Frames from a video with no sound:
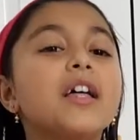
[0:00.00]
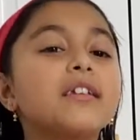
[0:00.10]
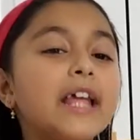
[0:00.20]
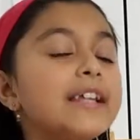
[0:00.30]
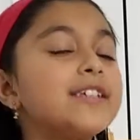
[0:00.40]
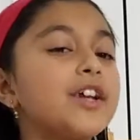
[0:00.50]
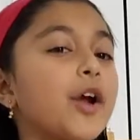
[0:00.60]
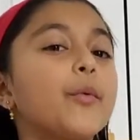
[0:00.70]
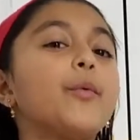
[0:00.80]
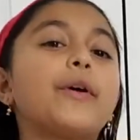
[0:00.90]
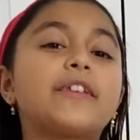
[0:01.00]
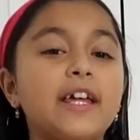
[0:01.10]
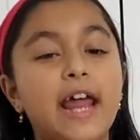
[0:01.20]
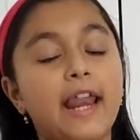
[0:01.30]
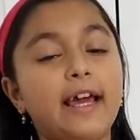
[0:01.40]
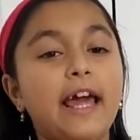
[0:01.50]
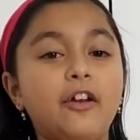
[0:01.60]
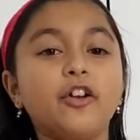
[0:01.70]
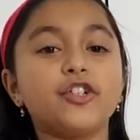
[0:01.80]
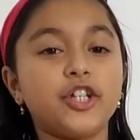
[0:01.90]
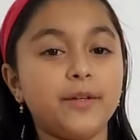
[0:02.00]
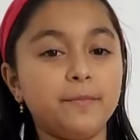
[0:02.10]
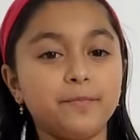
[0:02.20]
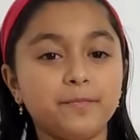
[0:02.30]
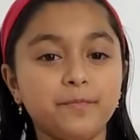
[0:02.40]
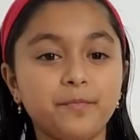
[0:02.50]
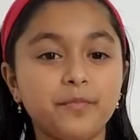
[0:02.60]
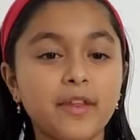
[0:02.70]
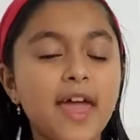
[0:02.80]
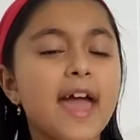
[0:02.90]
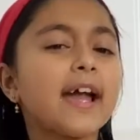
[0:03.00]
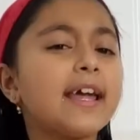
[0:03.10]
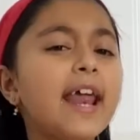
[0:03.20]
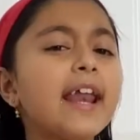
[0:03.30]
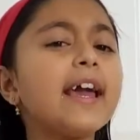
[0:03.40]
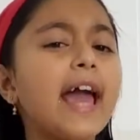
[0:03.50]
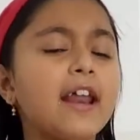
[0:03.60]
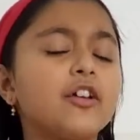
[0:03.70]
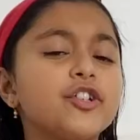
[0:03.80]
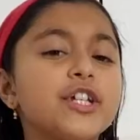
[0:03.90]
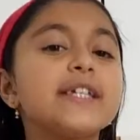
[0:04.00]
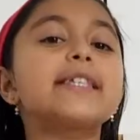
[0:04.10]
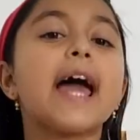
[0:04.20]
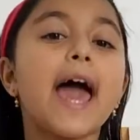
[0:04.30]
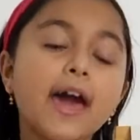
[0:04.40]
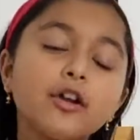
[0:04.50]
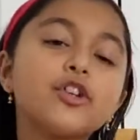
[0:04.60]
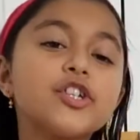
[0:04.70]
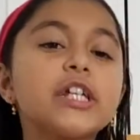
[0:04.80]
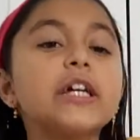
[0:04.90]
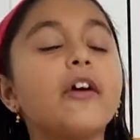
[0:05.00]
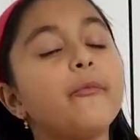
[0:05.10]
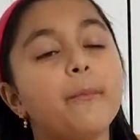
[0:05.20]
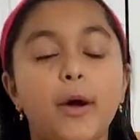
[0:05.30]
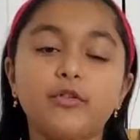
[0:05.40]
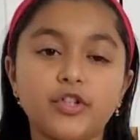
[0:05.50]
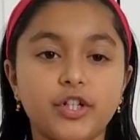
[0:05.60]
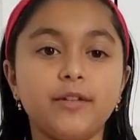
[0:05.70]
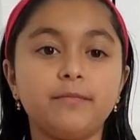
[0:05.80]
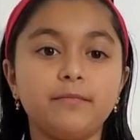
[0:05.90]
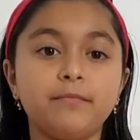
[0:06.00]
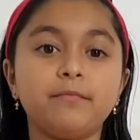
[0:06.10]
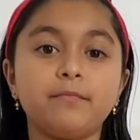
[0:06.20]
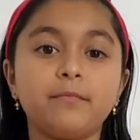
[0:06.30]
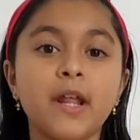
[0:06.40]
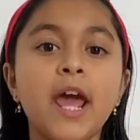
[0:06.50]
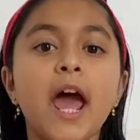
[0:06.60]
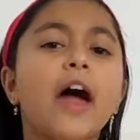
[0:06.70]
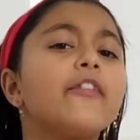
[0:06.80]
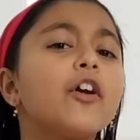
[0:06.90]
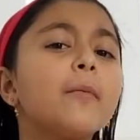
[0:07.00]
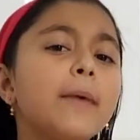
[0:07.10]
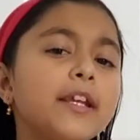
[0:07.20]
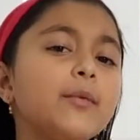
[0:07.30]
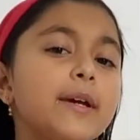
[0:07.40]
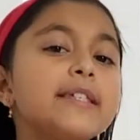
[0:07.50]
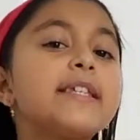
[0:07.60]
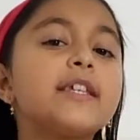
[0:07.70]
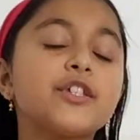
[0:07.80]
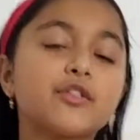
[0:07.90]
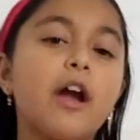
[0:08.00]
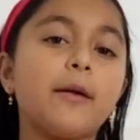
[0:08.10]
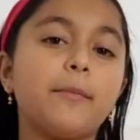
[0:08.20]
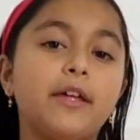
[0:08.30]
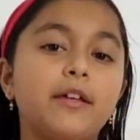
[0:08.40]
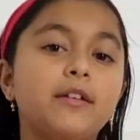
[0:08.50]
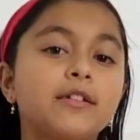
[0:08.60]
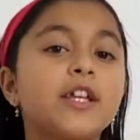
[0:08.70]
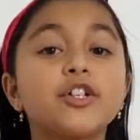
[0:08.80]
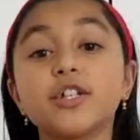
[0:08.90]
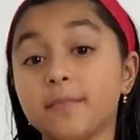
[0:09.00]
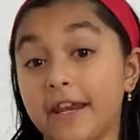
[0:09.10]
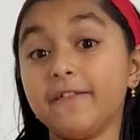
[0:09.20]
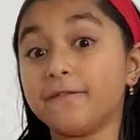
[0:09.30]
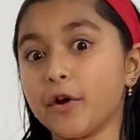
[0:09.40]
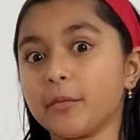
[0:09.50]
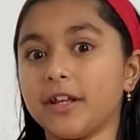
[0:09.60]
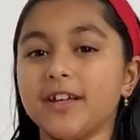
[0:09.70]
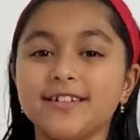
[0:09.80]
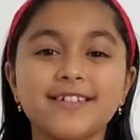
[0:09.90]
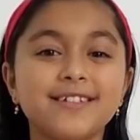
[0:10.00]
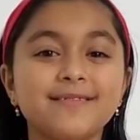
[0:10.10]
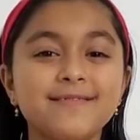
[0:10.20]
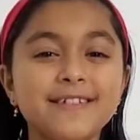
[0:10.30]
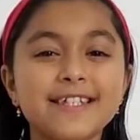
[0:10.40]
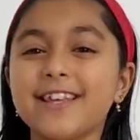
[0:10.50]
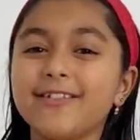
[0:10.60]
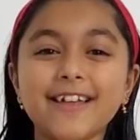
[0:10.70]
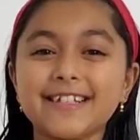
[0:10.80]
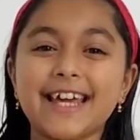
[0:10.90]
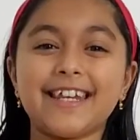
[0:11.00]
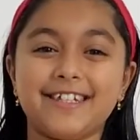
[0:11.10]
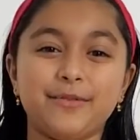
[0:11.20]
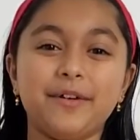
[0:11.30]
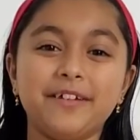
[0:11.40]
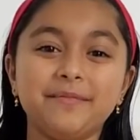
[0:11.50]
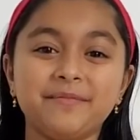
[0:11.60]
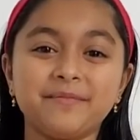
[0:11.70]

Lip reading: Let's start with kinetic energy. Kinetic energy is the energy of motion, and there are many ways to describe it, such as many formulas. So let's get into it.